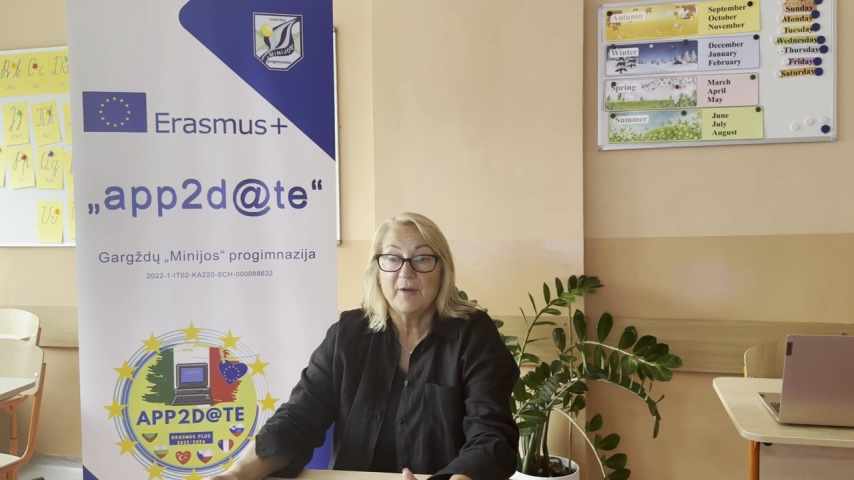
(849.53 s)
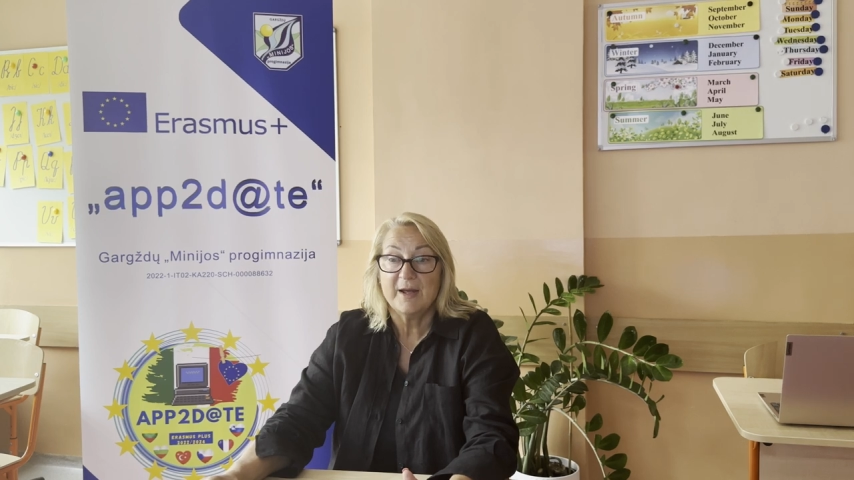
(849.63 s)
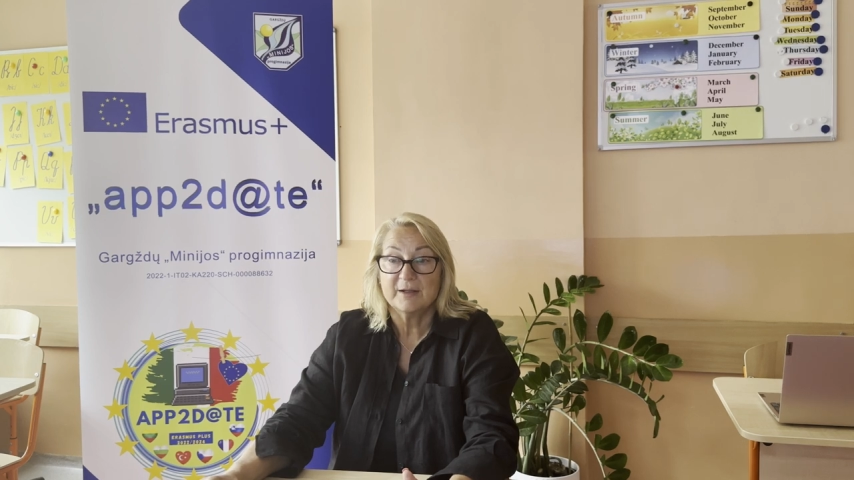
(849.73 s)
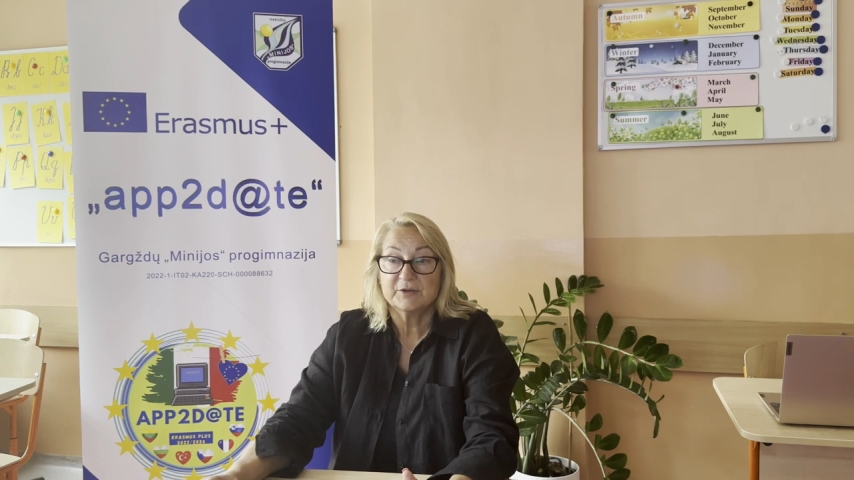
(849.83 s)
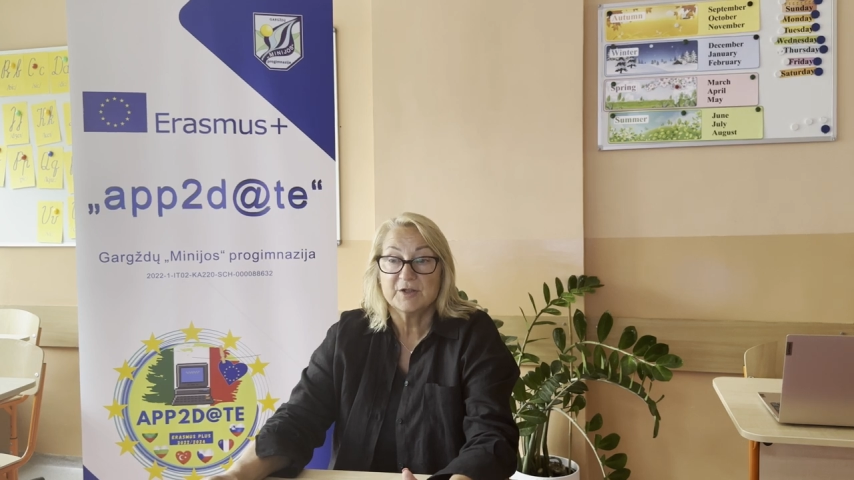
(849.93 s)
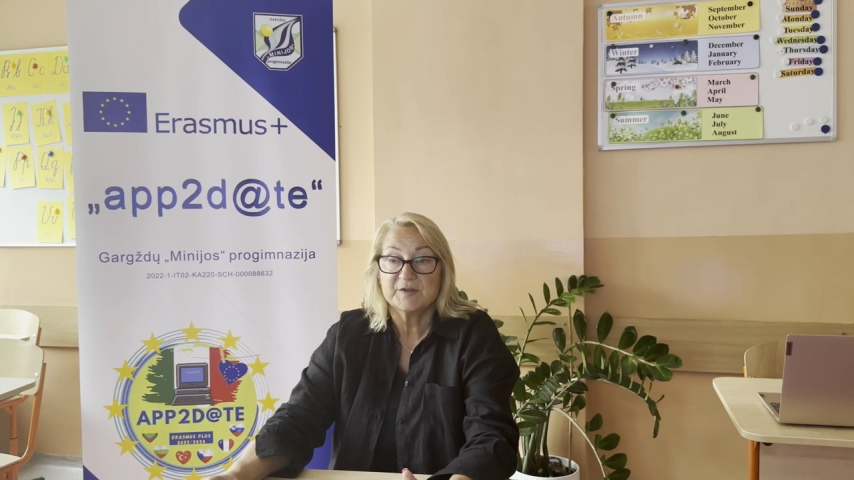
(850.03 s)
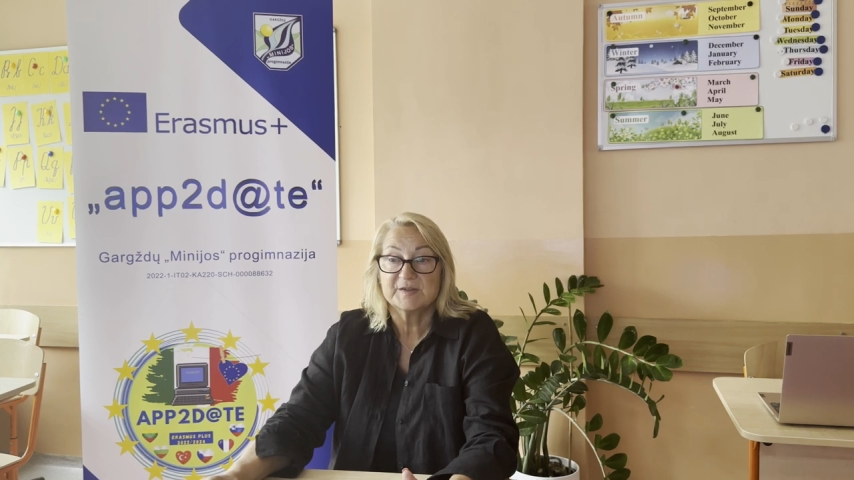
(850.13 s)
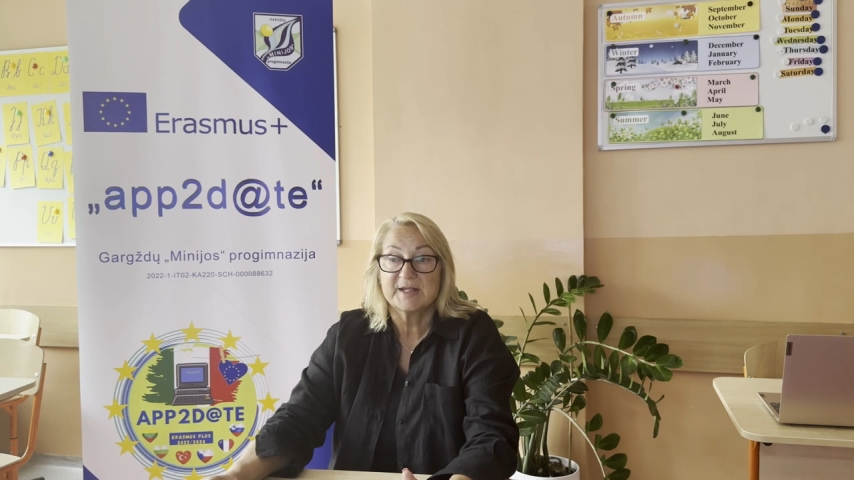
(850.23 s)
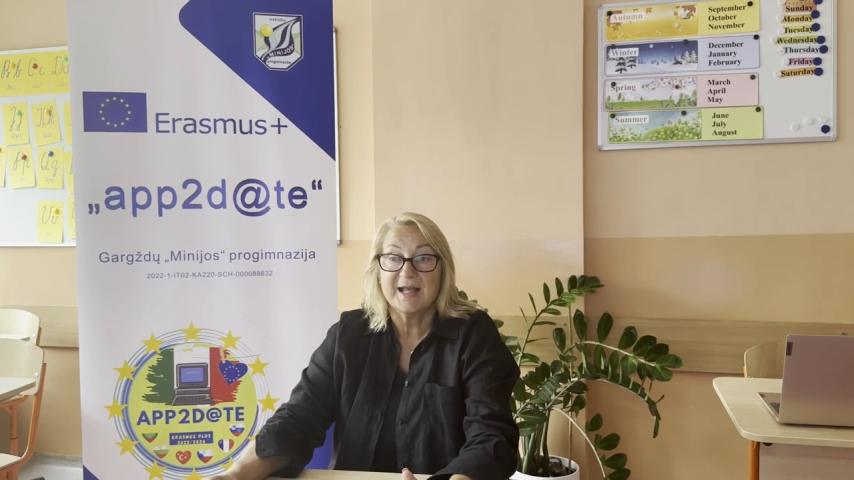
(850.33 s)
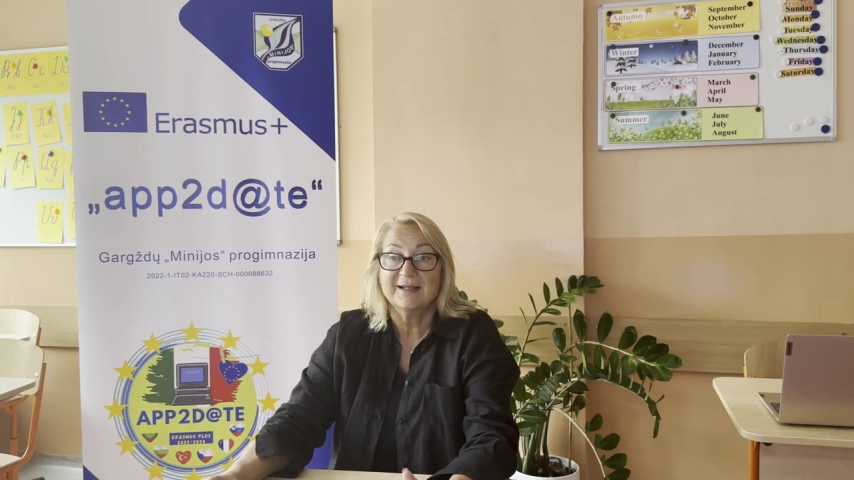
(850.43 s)

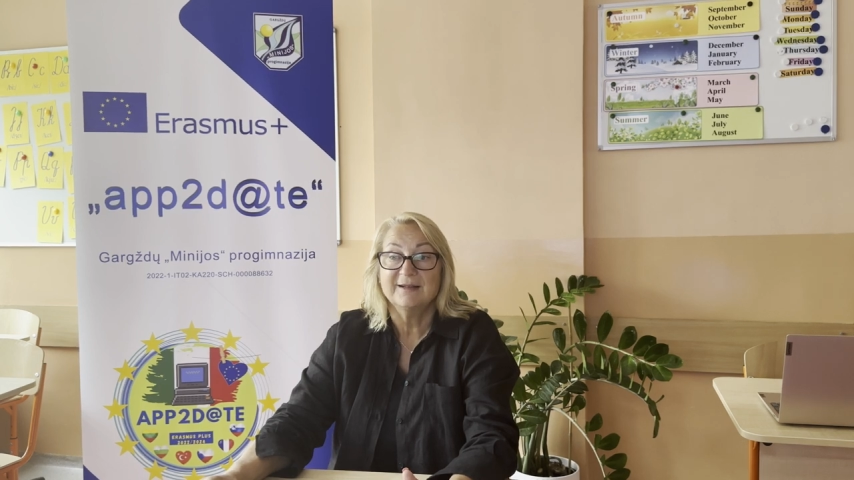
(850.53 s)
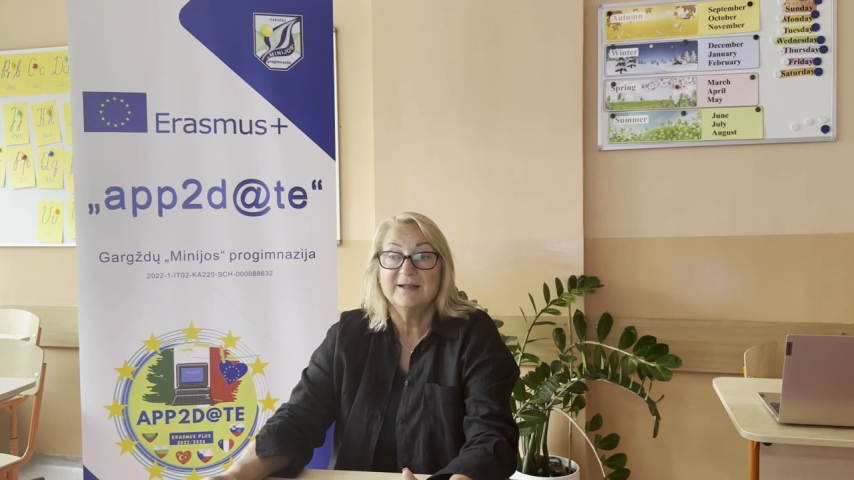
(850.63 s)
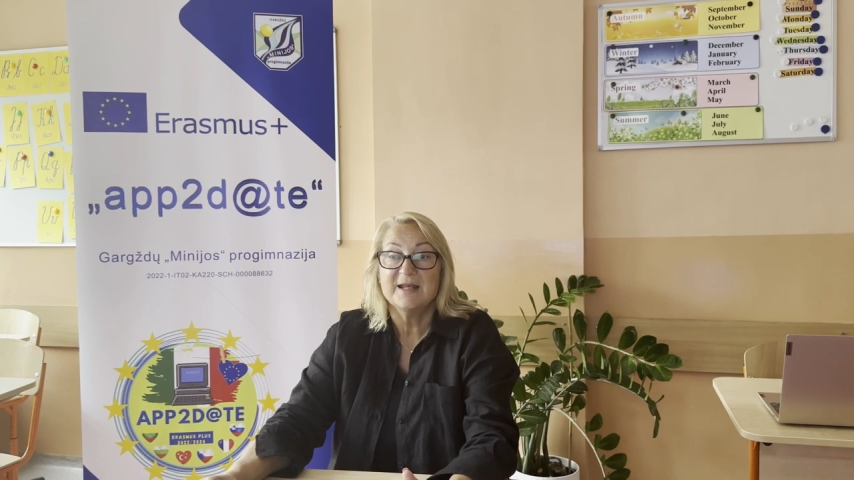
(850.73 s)
factors can